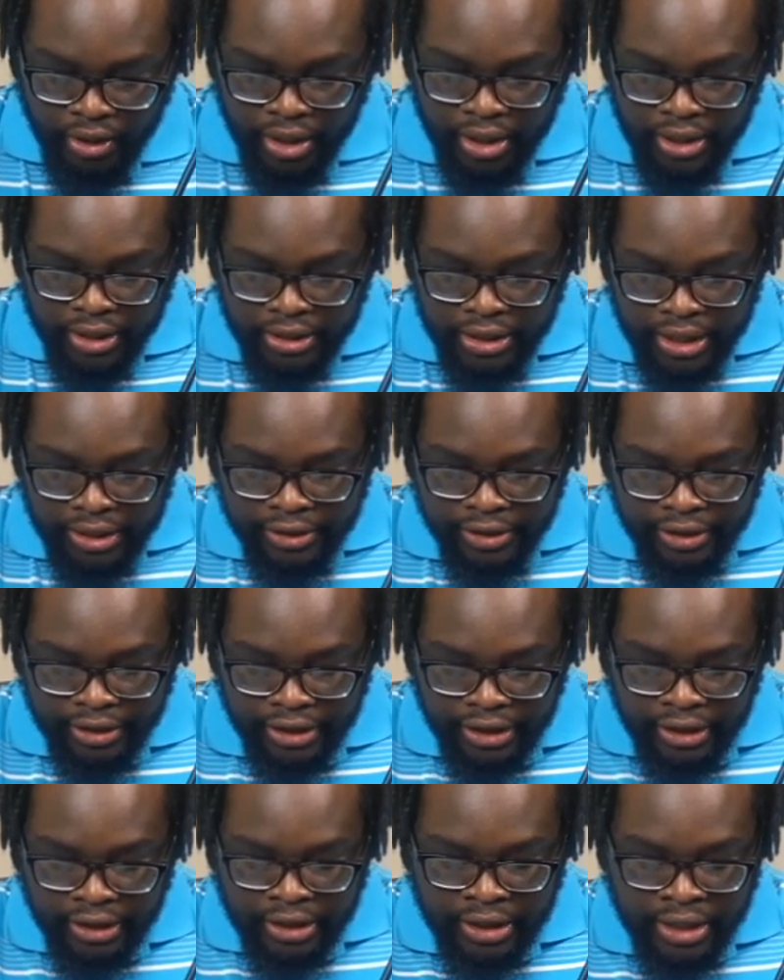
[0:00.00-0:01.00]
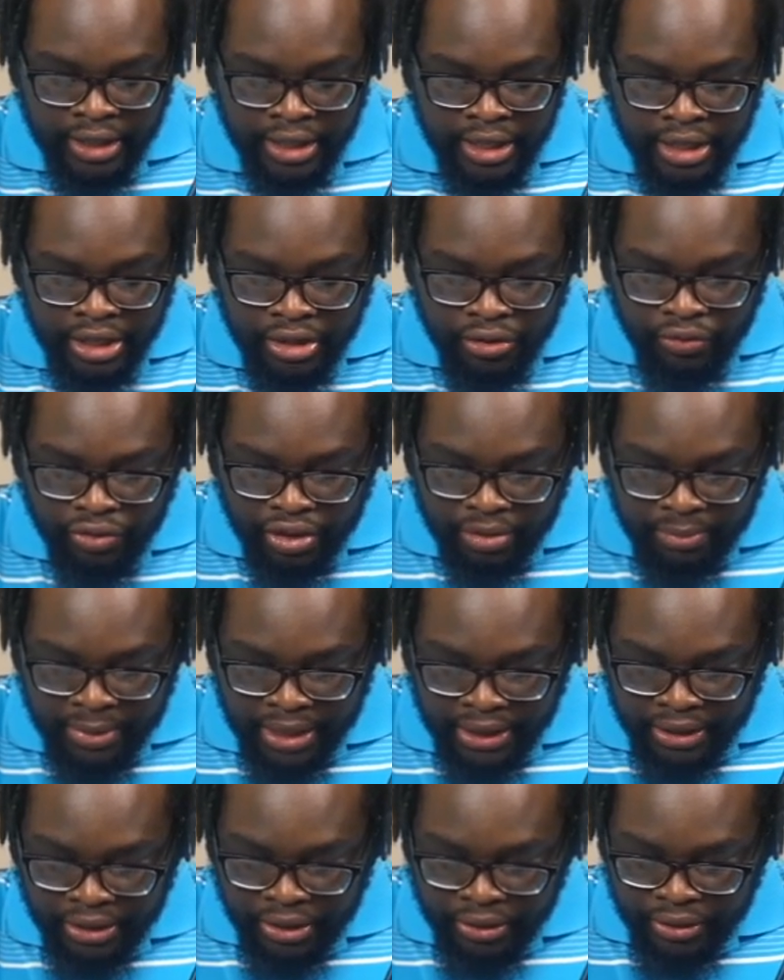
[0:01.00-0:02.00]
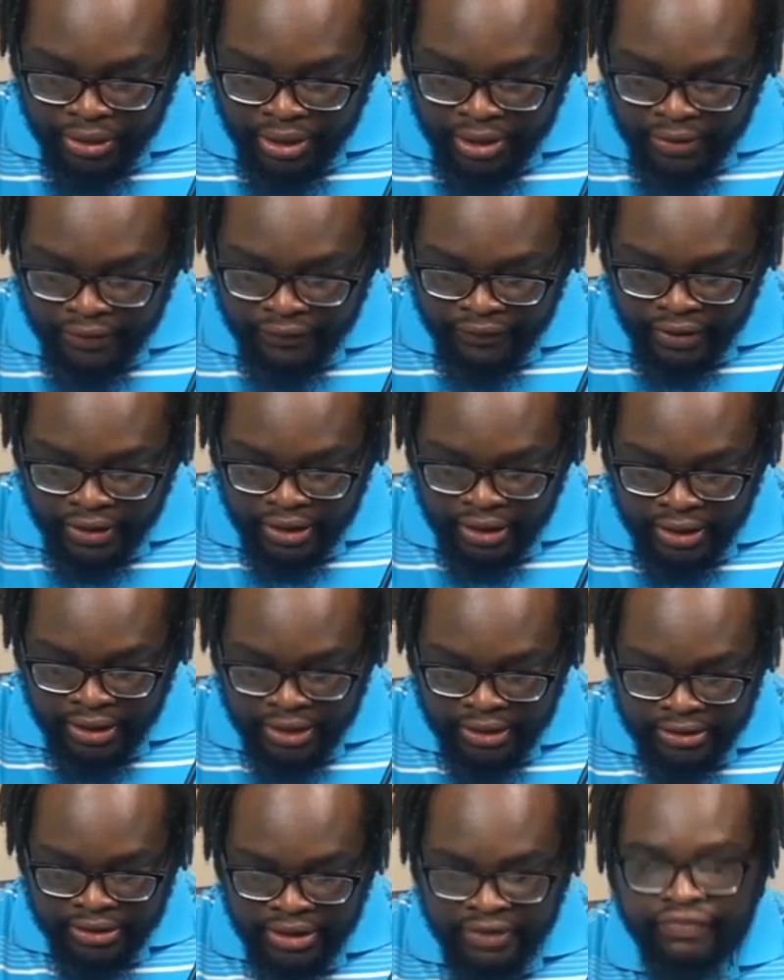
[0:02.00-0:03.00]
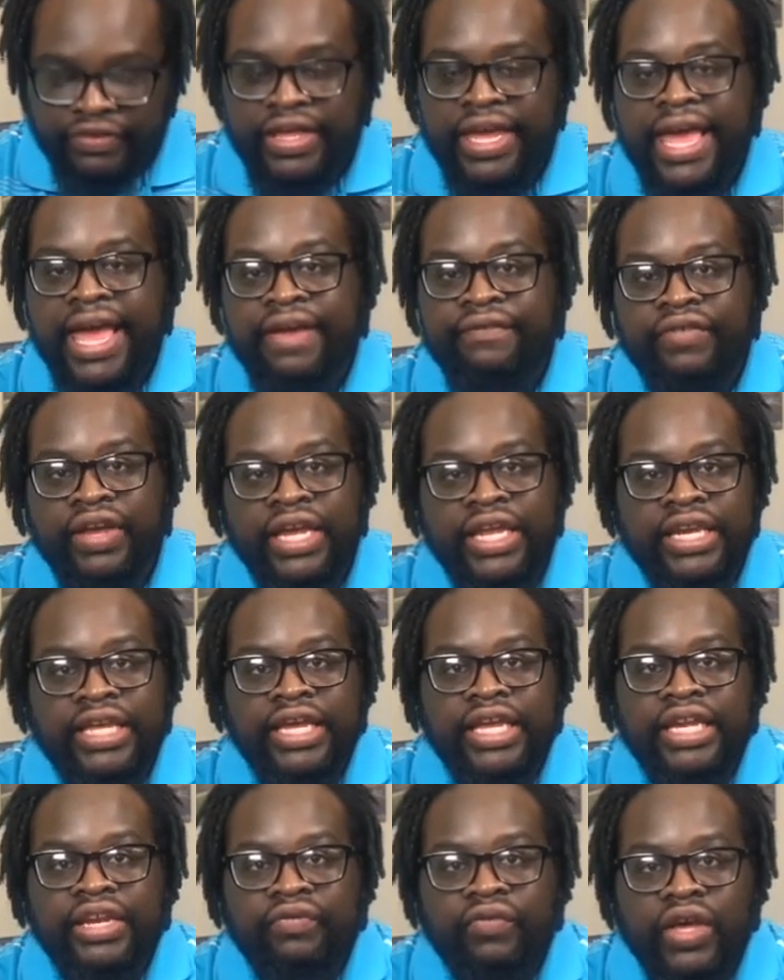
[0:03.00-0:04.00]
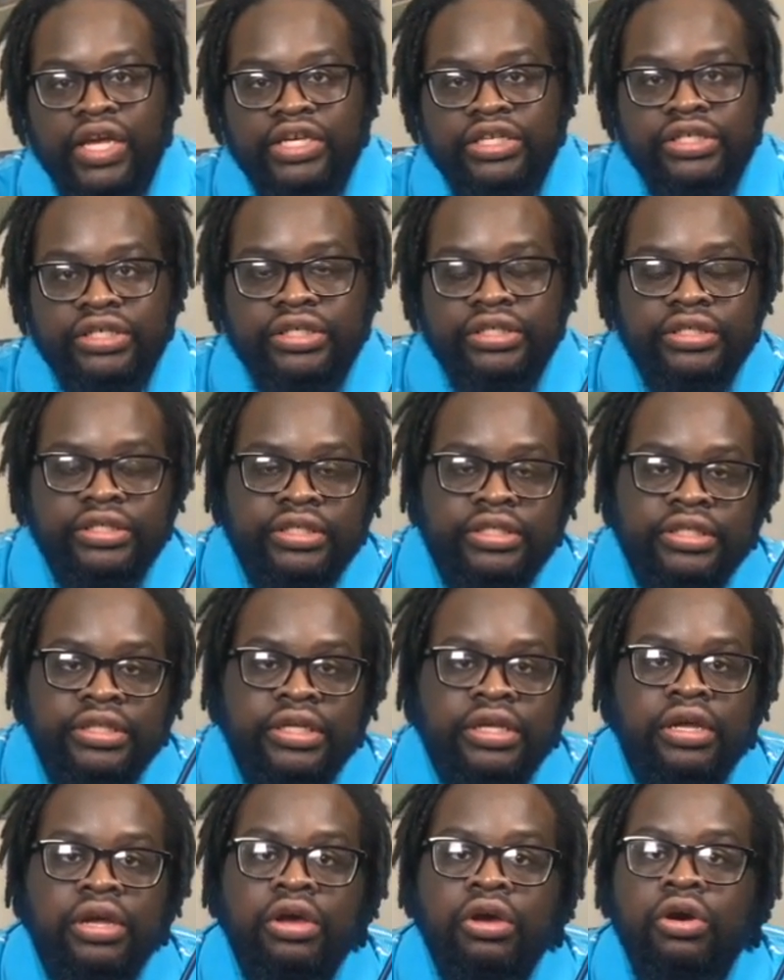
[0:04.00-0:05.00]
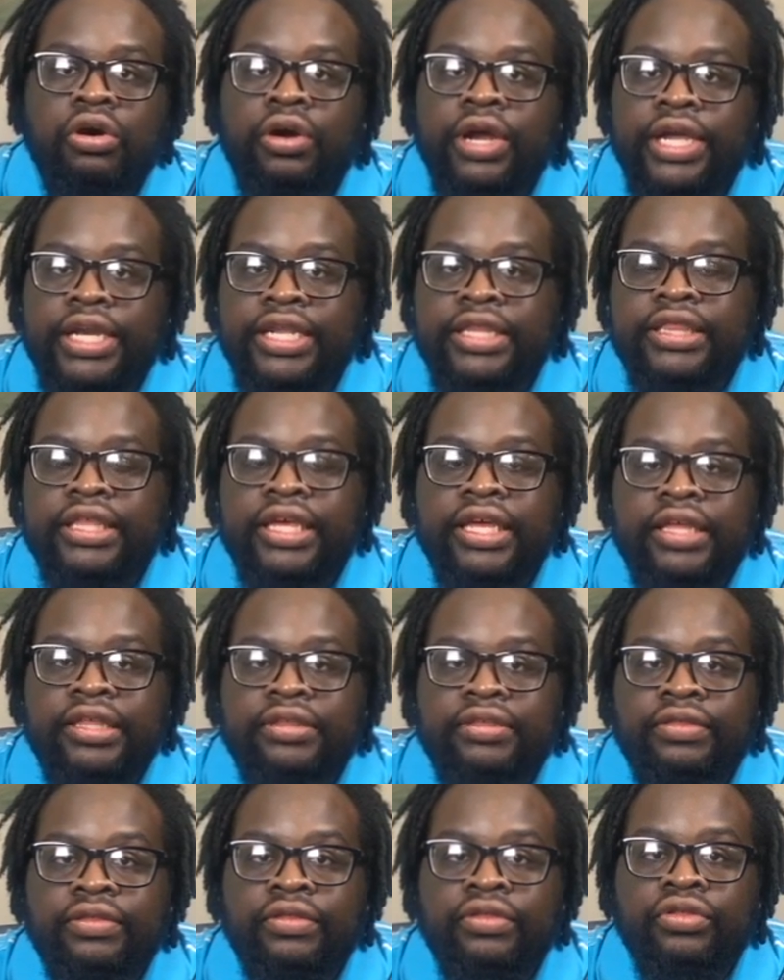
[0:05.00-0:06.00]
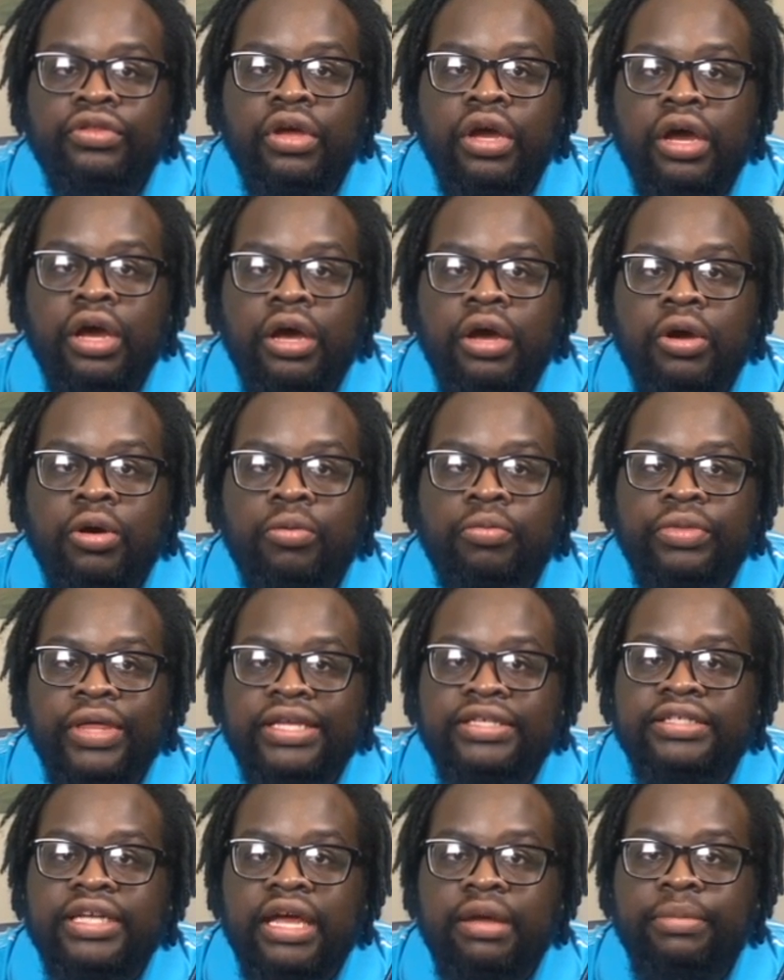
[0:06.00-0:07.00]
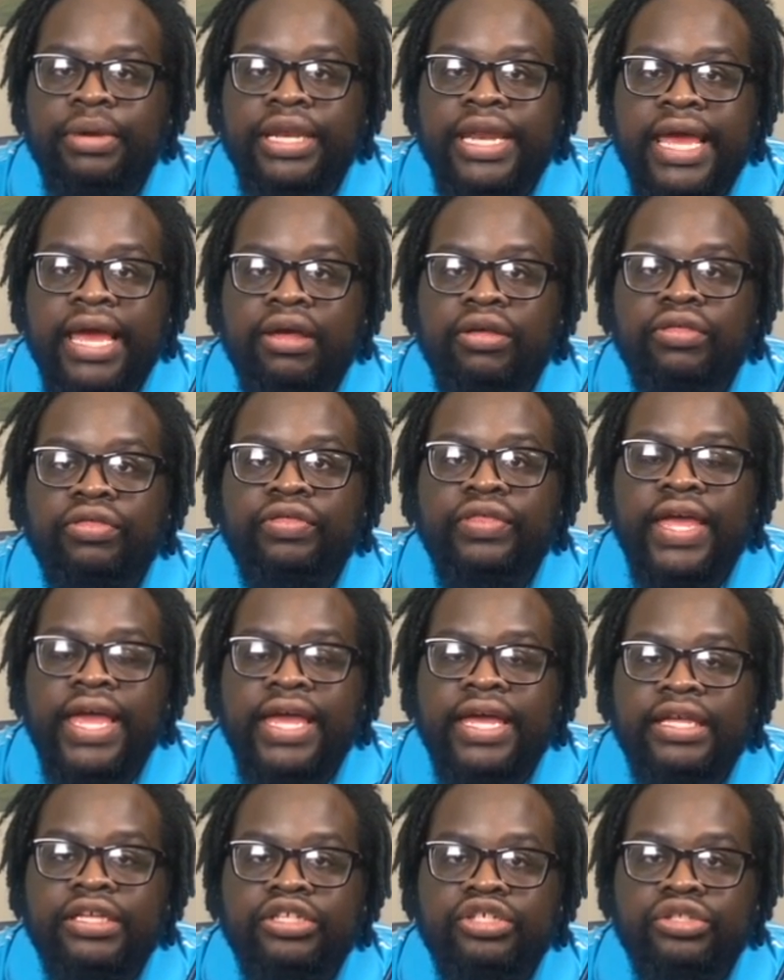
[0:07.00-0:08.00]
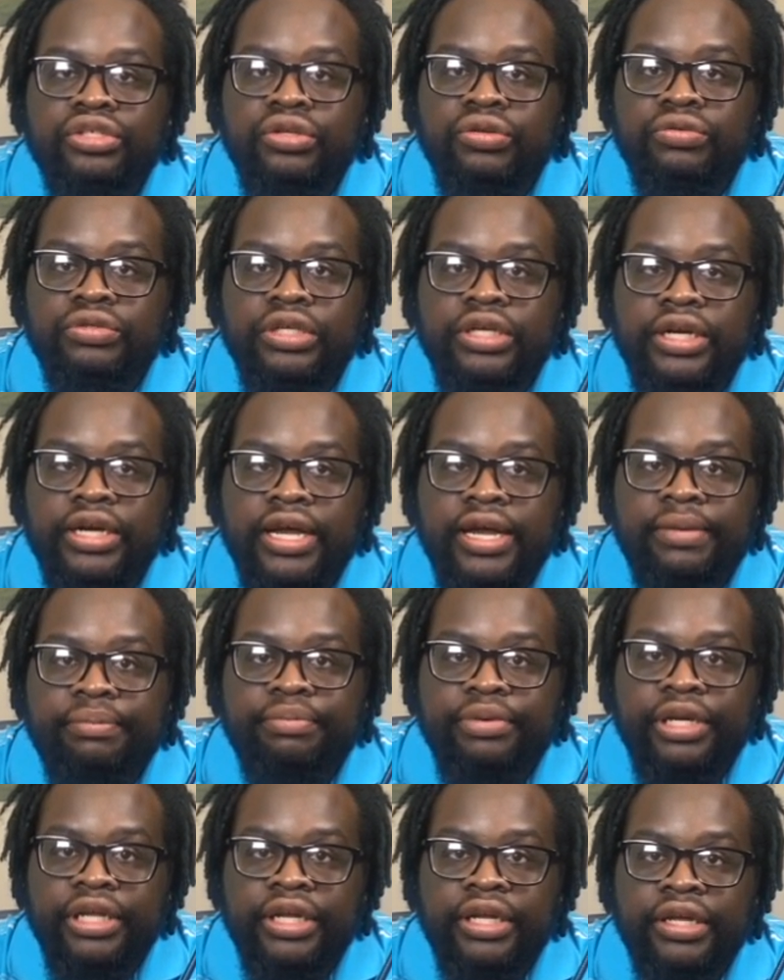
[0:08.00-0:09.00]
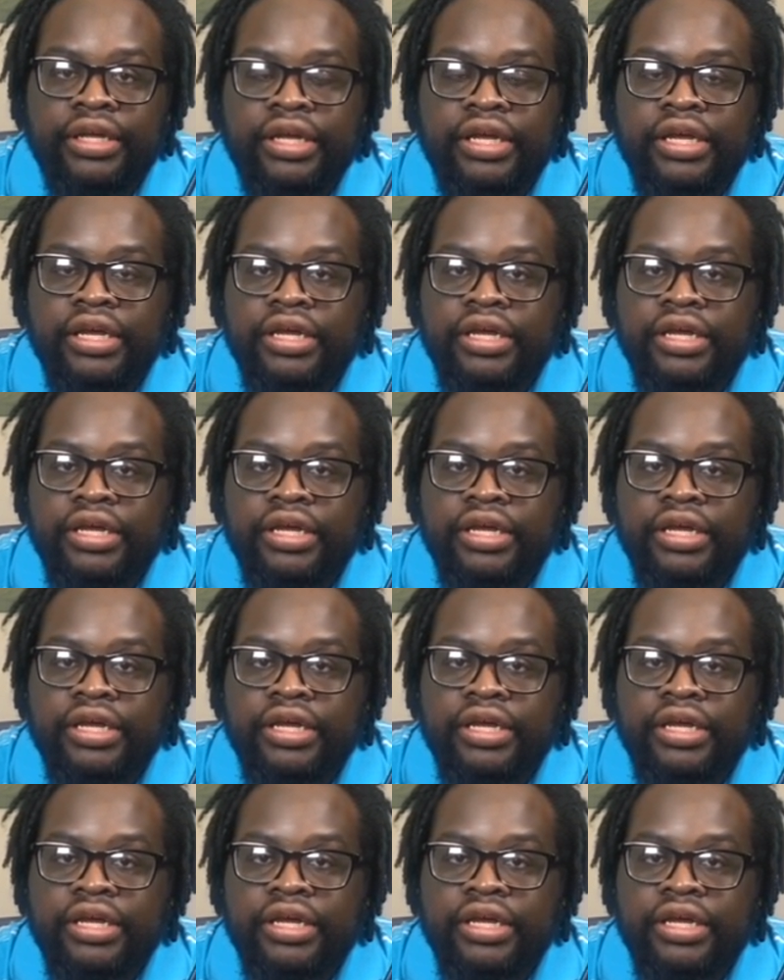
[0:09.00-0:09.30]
Another thing you want to make note of is if they have any innovations or anything that's coming out that is new to the company.